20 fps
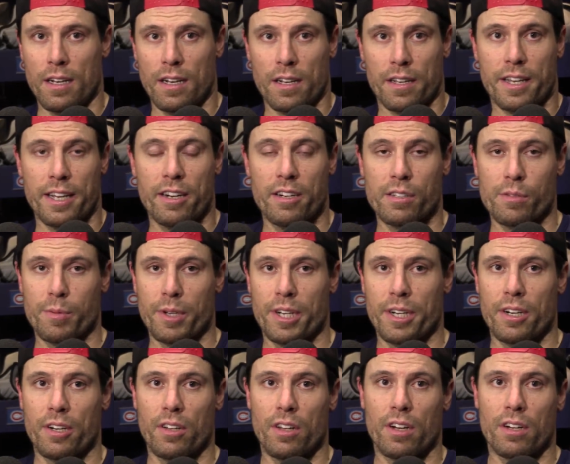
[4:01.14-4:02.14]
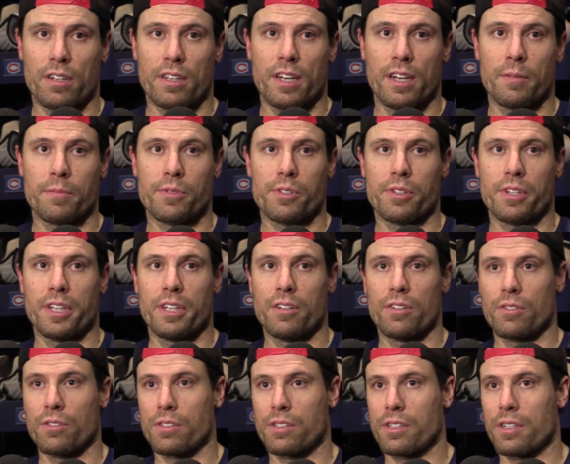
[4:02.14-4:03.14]
Carey's been here a long time, so he
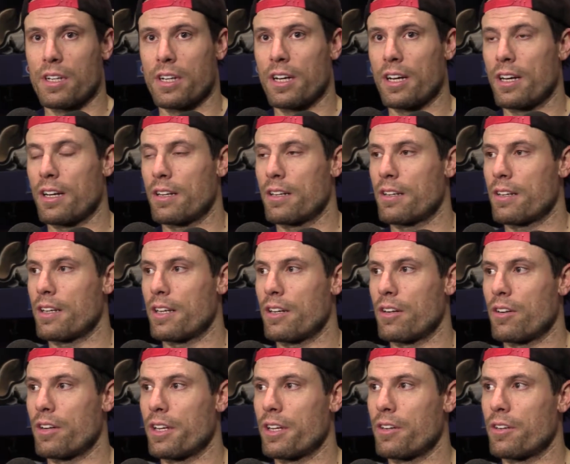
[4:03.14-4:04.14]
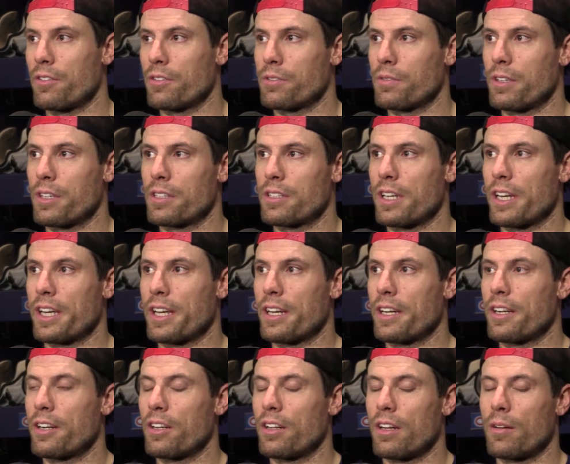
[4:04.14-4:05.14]
knows he knows what it's like
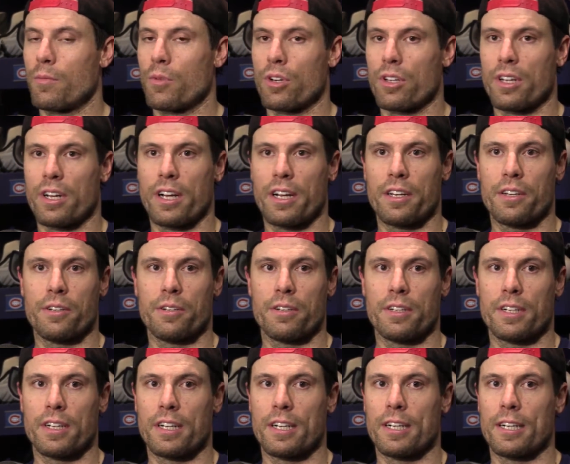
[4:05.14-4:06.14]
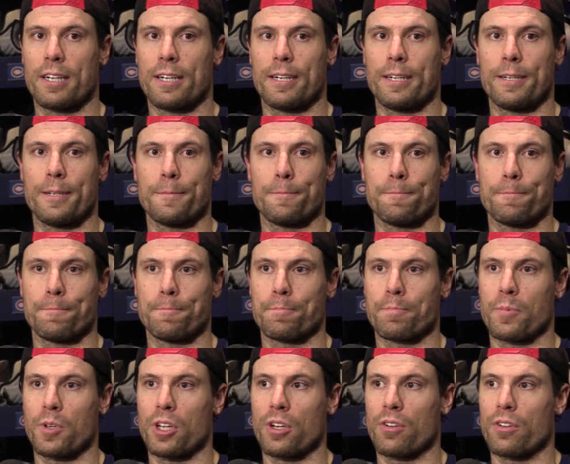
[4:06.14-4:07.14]
in here a lot more than I do. And
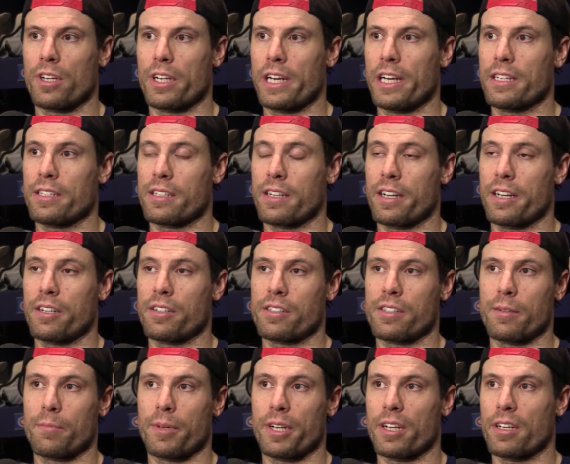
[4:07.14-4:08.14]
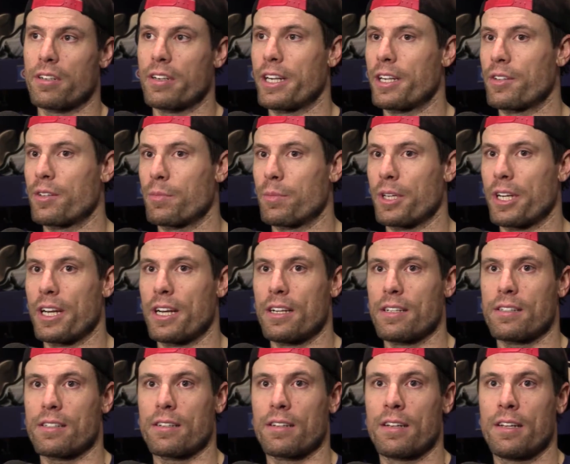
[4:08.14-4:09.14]
the guys in here seem like a great group of
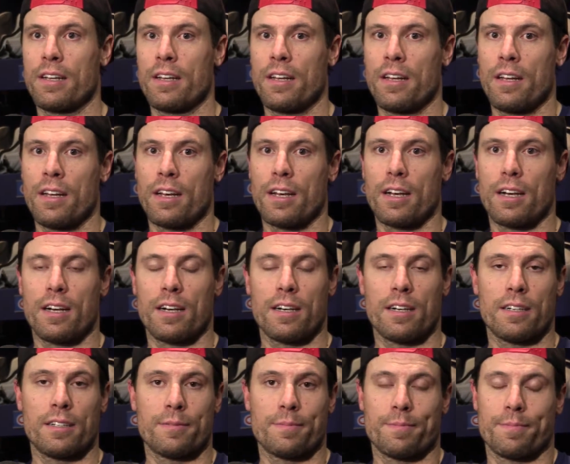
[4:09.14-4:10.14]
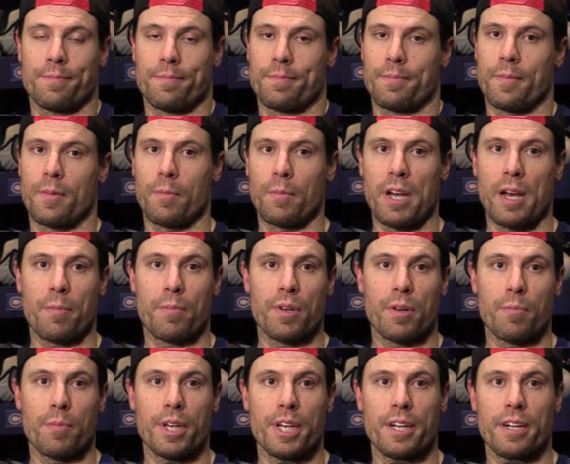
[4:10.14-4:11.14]
guys, and I'm
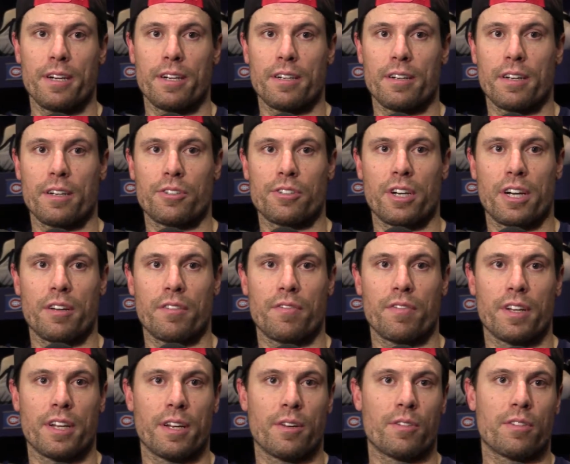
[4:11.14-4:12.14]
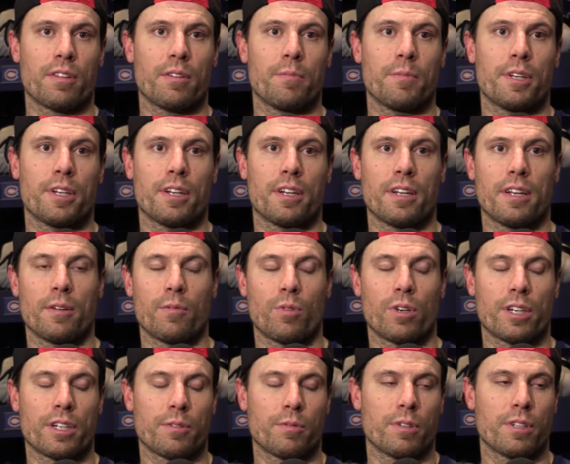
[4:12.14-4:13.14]
happy to be here and trying to fit in with them and
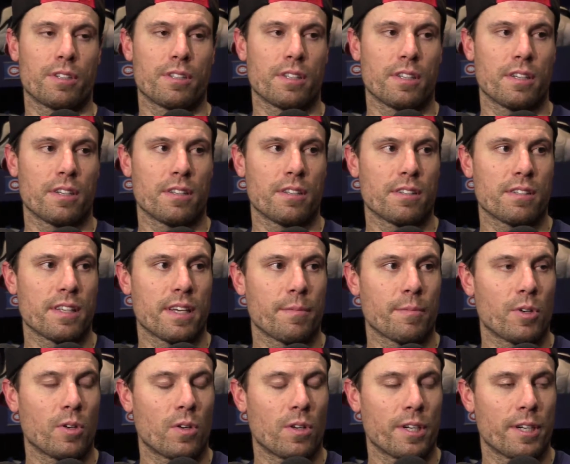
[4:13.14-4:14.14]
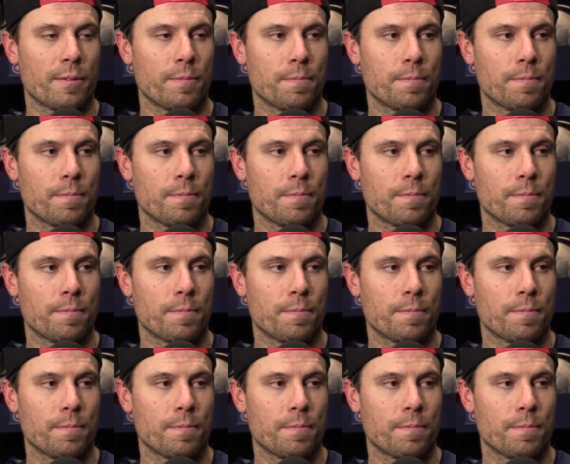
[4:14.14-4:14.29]
work towards the same goal here.